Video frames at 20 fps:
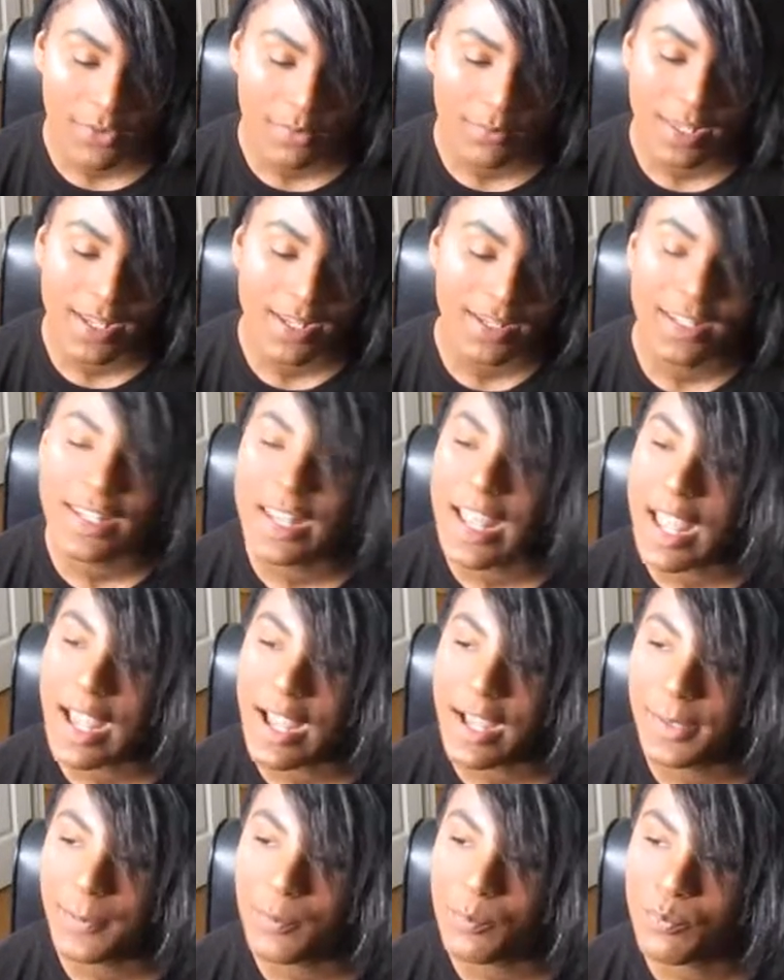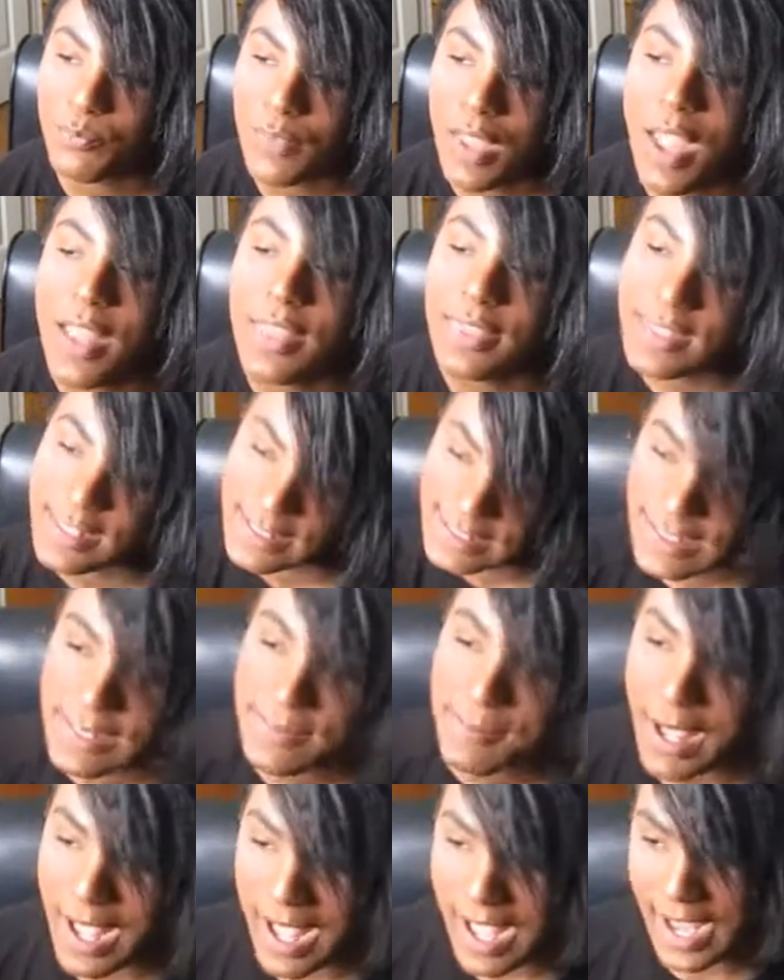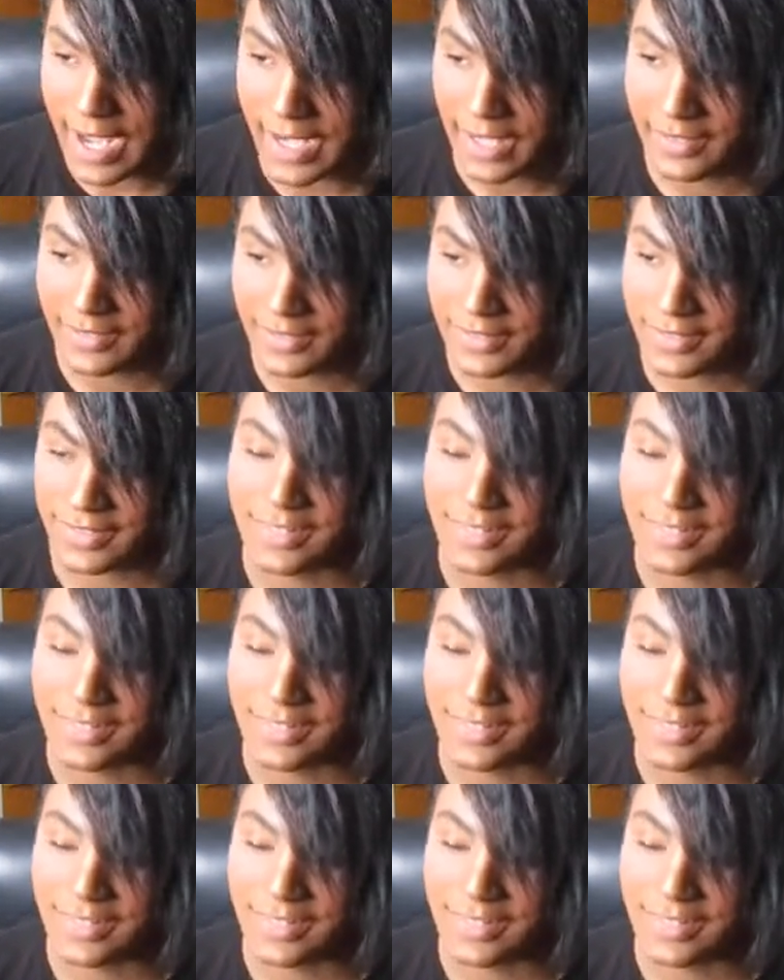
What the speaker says: I'm like, yeah, this is mine.